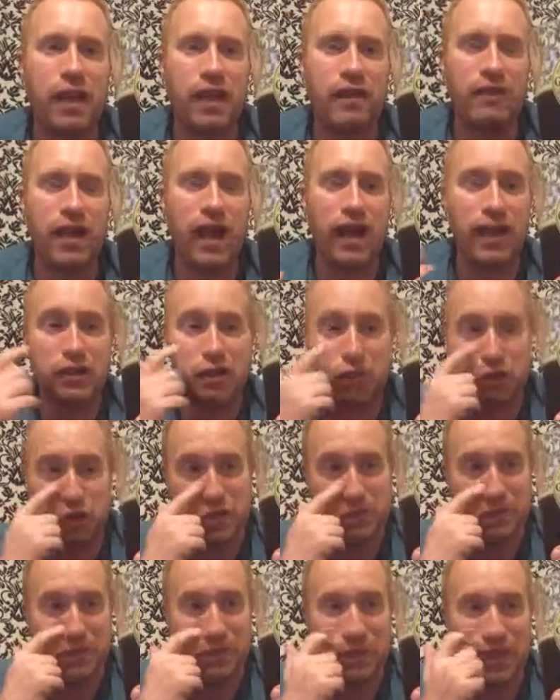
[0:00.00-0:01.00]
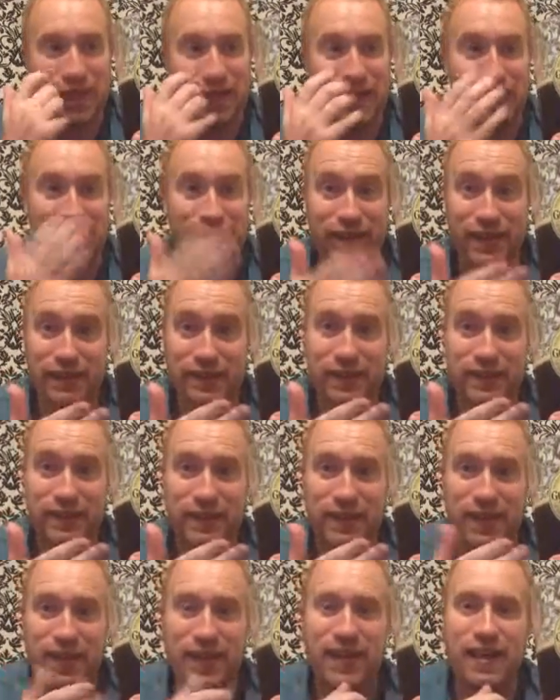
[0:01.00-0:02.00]
if I had a choice between
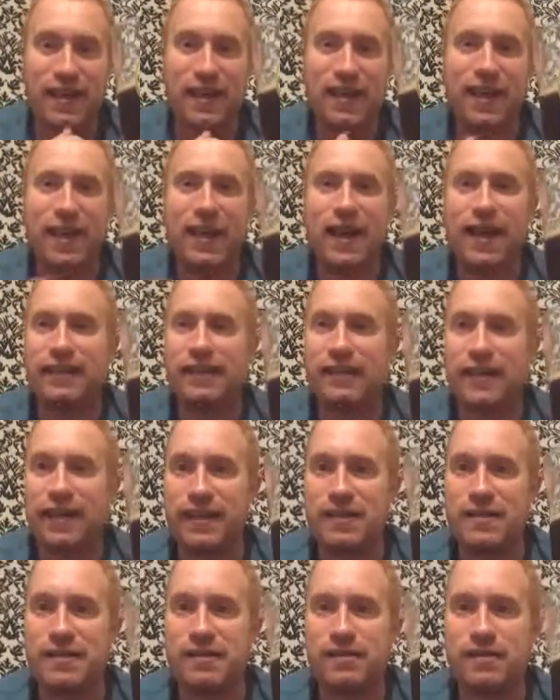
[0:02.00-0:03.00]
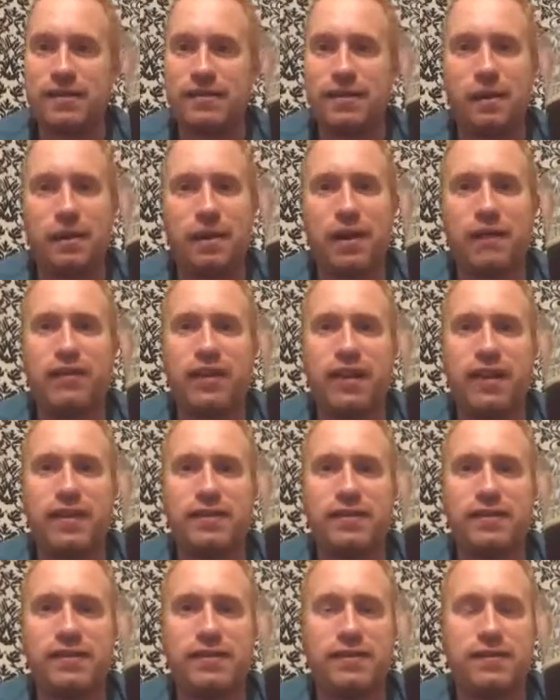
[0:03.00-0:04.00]
this and Guinness, I would have a
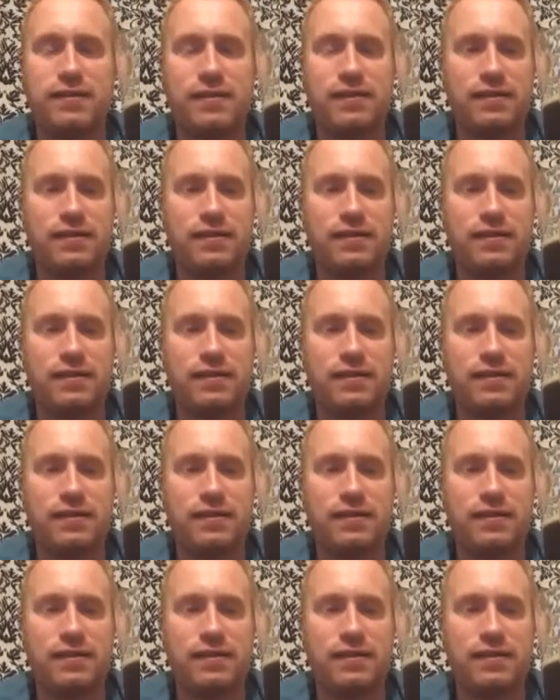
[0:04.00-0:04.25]
Guinness,